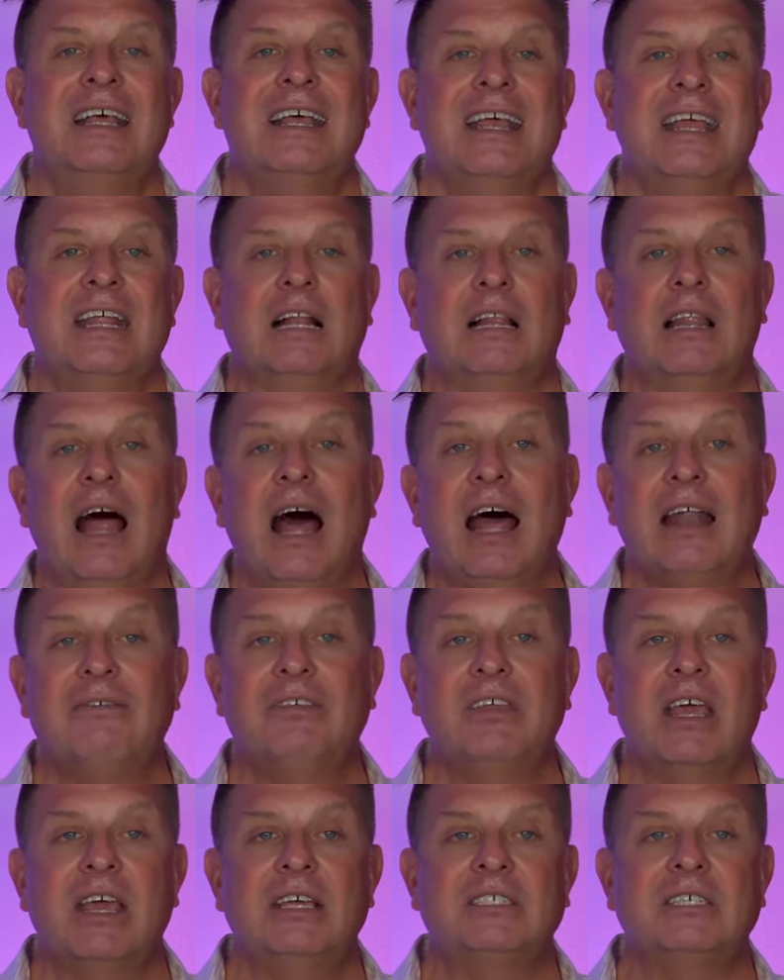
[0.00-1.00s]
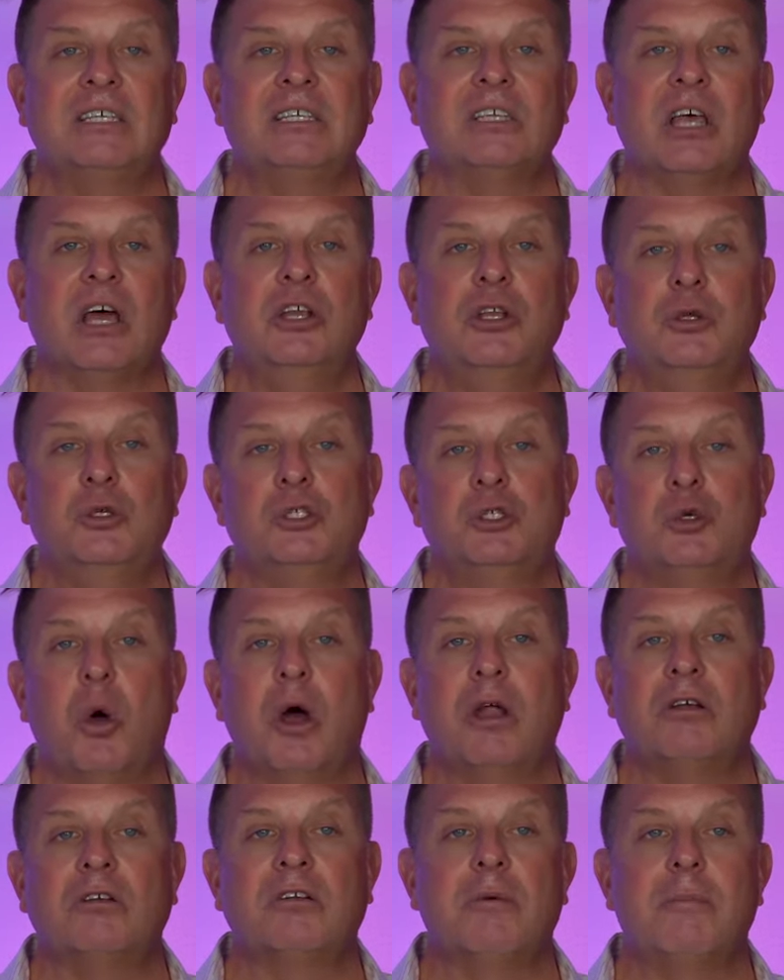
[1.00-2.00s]
In a lot of cases, a new
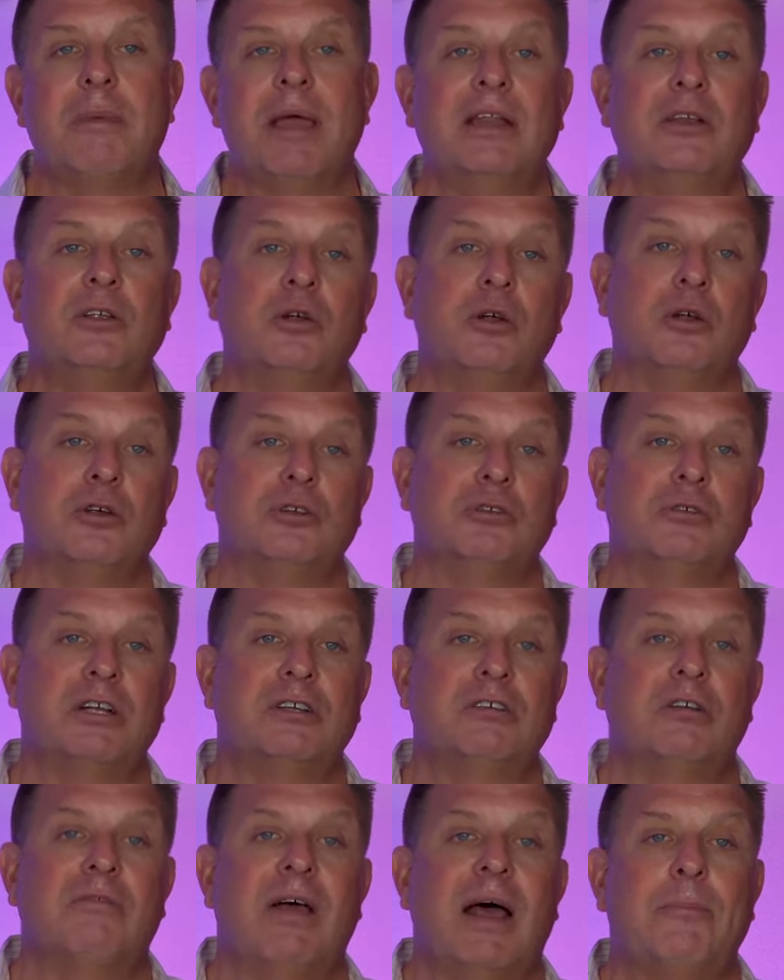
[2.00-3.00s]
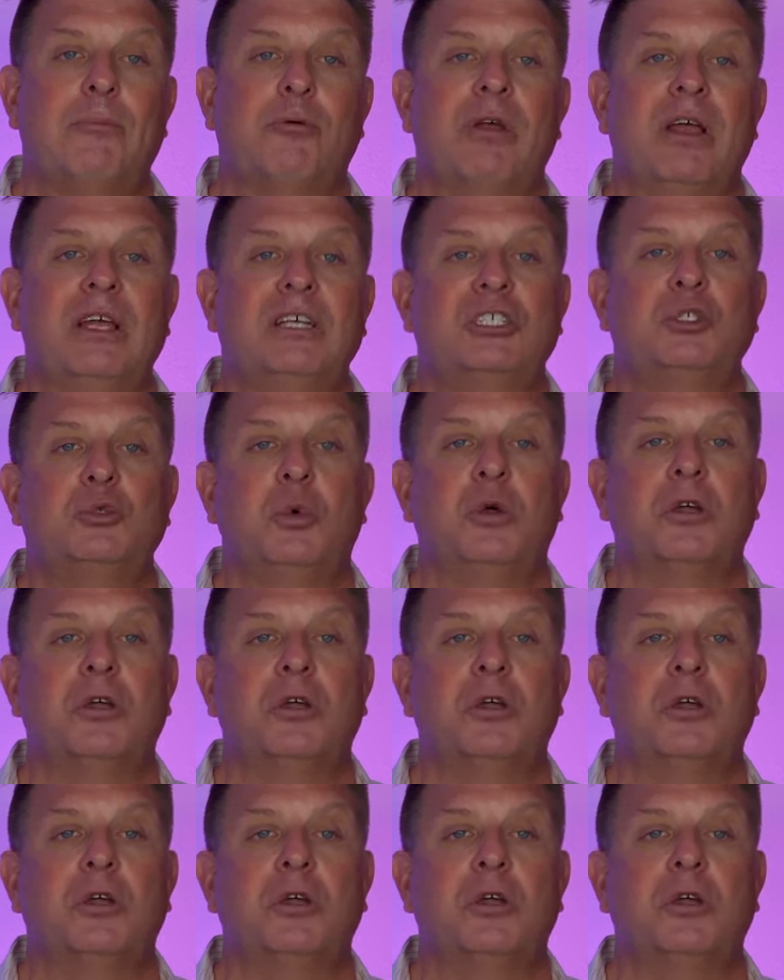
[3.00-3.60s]
squadron commander or director of operations will